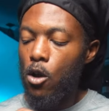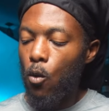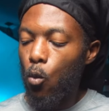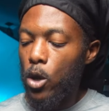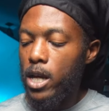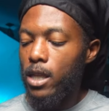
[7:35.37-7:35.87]

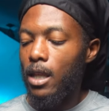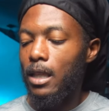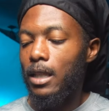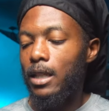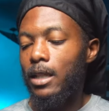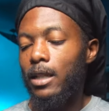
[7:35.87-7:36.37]
with
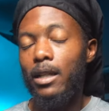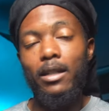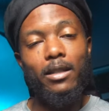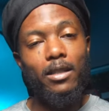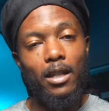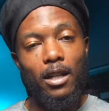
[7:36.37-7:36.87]
the
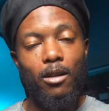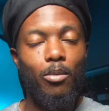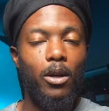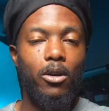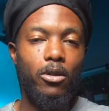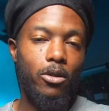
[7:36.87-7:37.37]

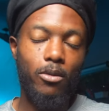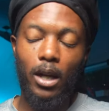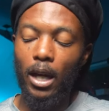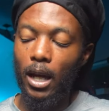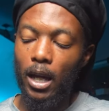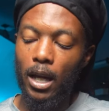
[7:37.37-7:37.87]
Cinepeer
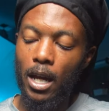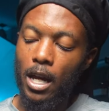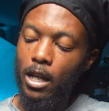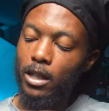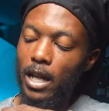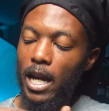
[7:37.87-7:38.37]
3E
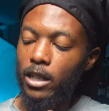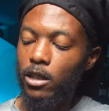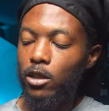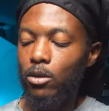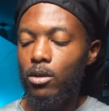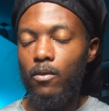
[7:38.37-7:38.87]
to actually
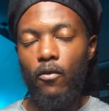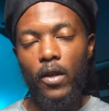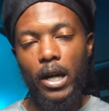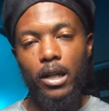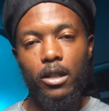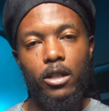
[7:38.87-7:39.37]
do some
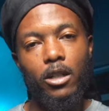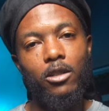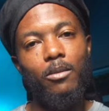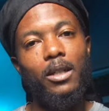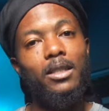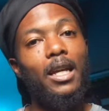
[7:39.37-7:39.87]
fine
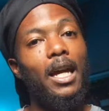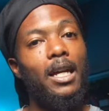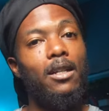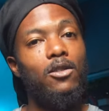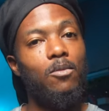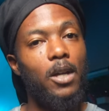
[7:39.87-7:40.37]
adjustments
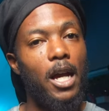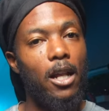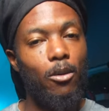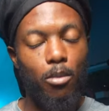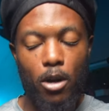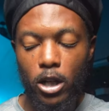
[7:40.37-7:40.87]
and some
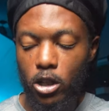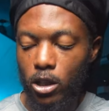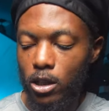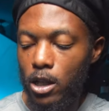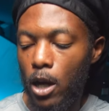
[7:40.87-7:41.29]
calibrations.